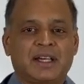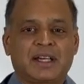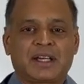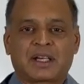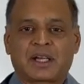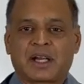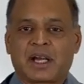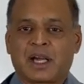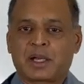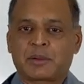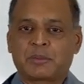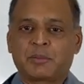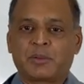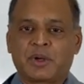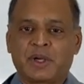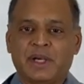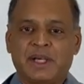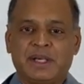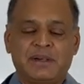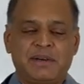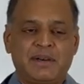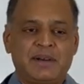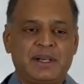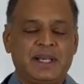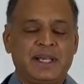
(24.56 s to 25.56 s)

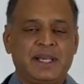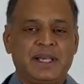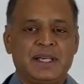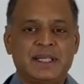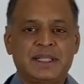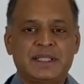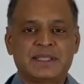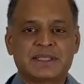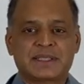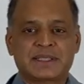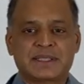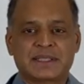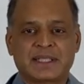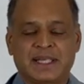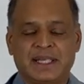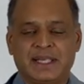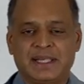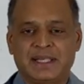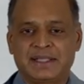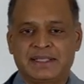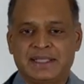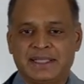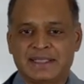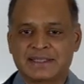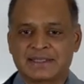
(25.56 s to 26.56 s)
carbohydrates
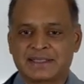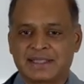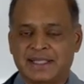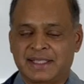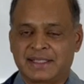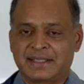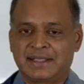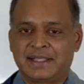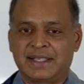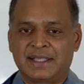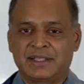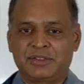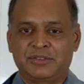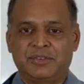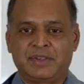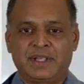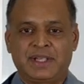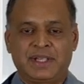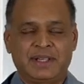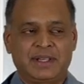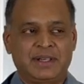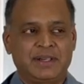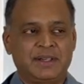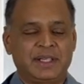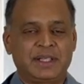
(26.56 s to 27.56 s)
and things like that,
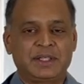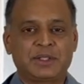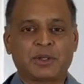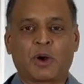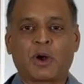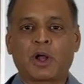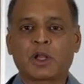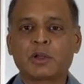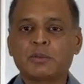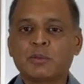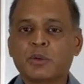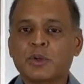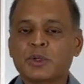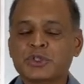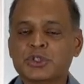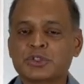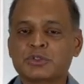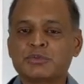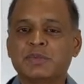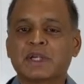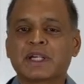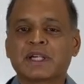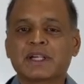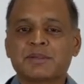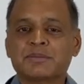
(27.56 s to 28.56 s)
where it
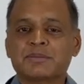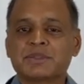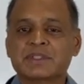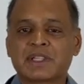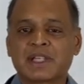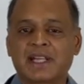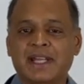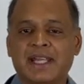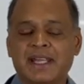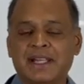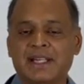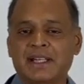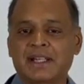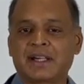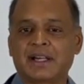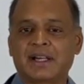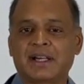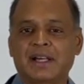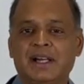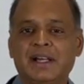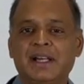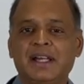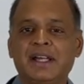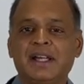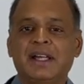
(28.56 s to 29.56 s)
almost becomes like
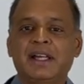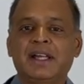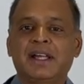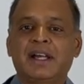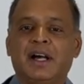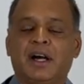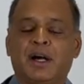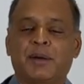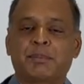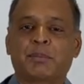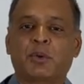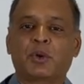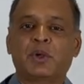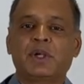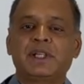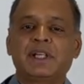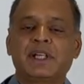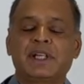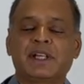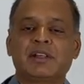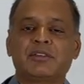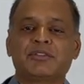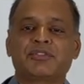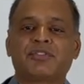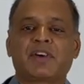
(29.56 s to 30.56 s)
a
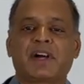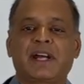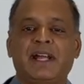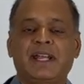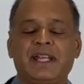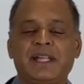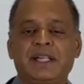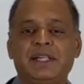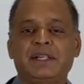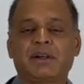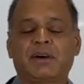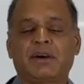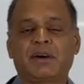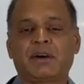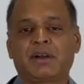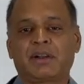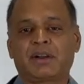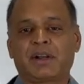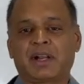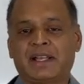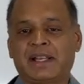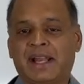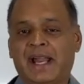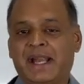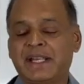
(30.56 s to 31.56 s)
political fight or
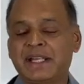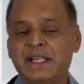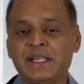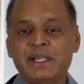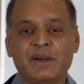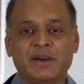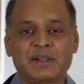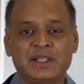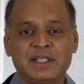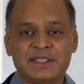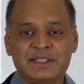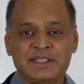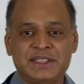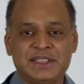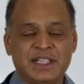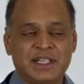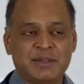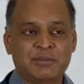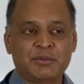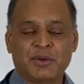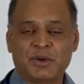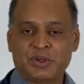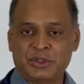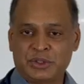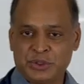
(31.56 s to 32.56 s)
an ideology
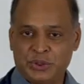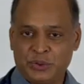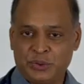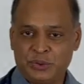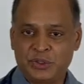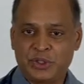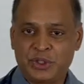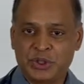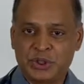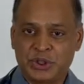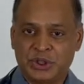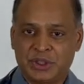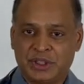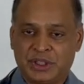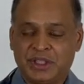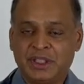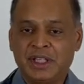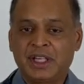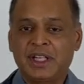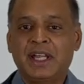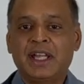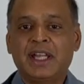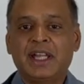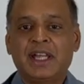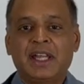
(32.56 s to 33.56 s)
about nutrition.
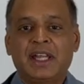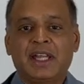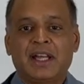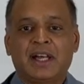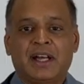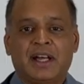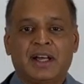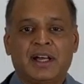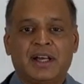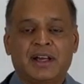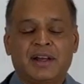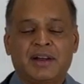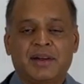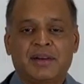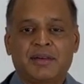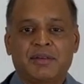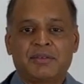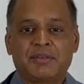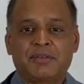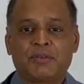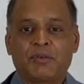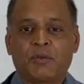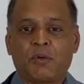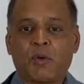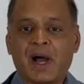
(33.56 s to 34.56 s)

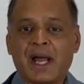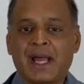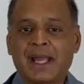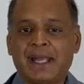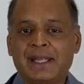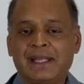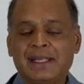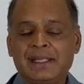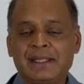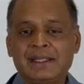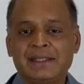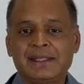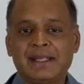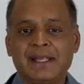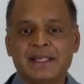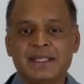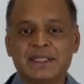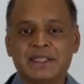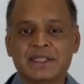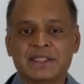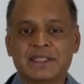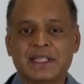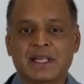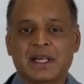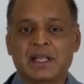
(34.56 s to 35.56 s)
While there
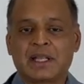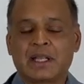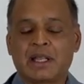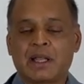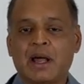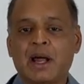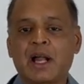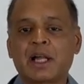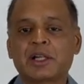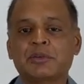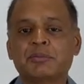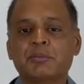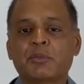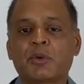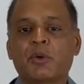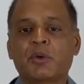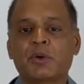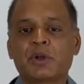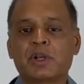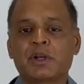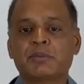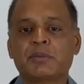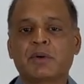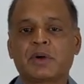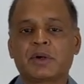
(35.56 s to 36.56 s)
is a lot
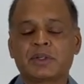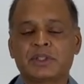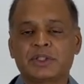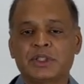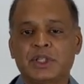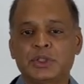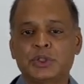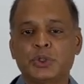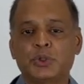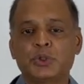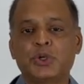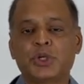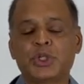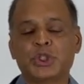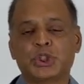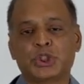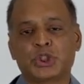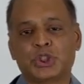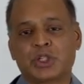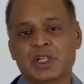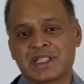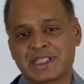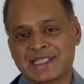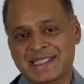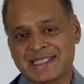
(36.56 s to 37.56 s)
more about the
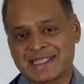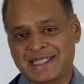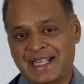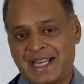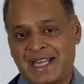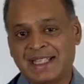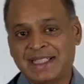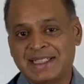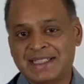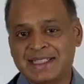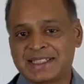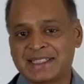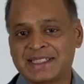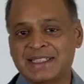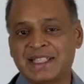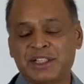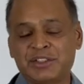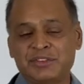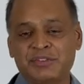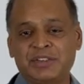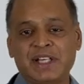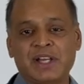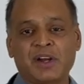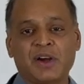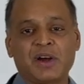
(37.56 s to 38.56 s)
nutritional science
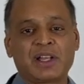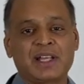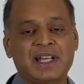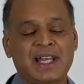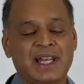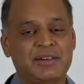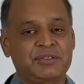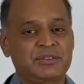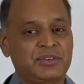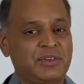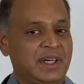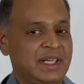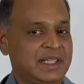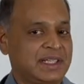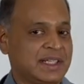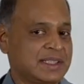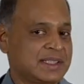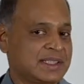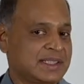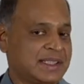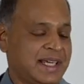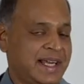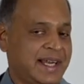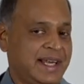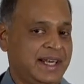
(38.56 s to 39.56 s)
that we all have to
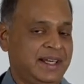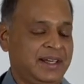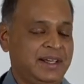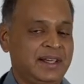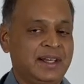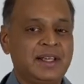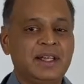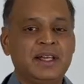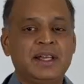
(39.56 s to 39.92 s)
understand.